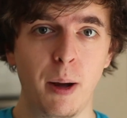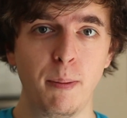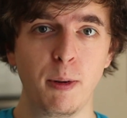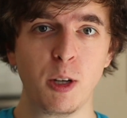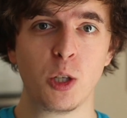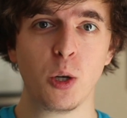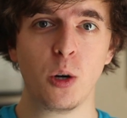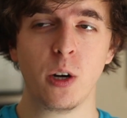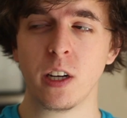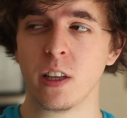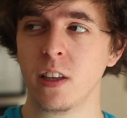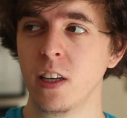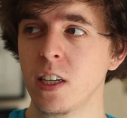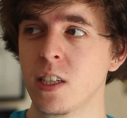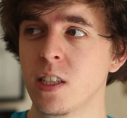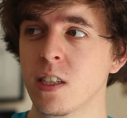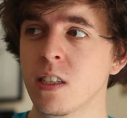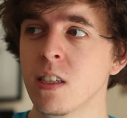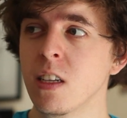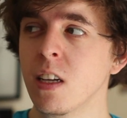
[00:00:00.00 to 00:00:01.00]
I'm enjoying
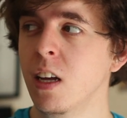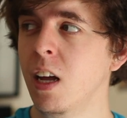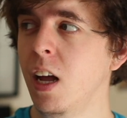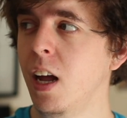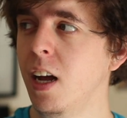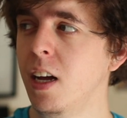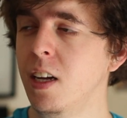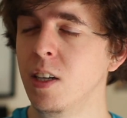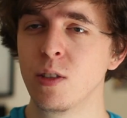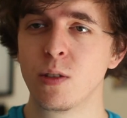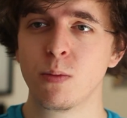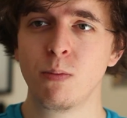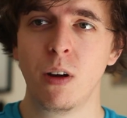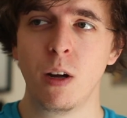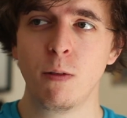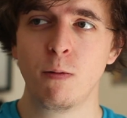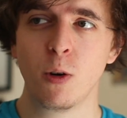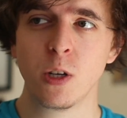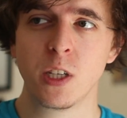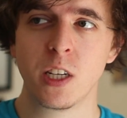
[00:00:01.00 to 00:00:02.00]
this, and
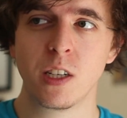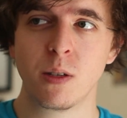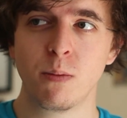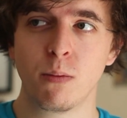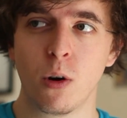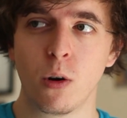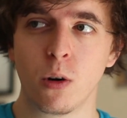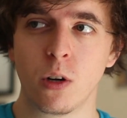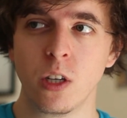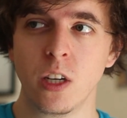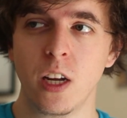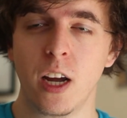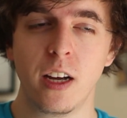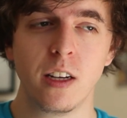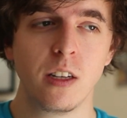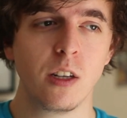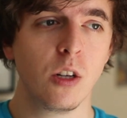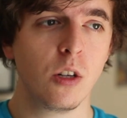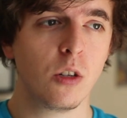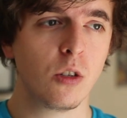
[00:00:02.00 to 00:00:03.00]
my voice hasn't broken
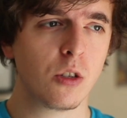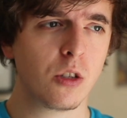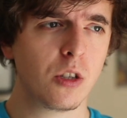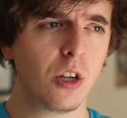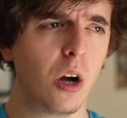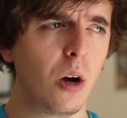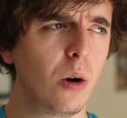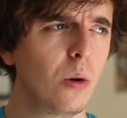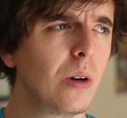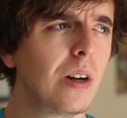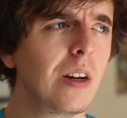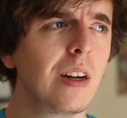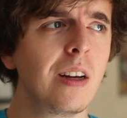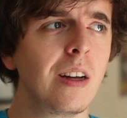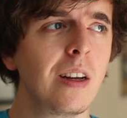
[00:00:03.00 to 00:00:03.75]
yet, so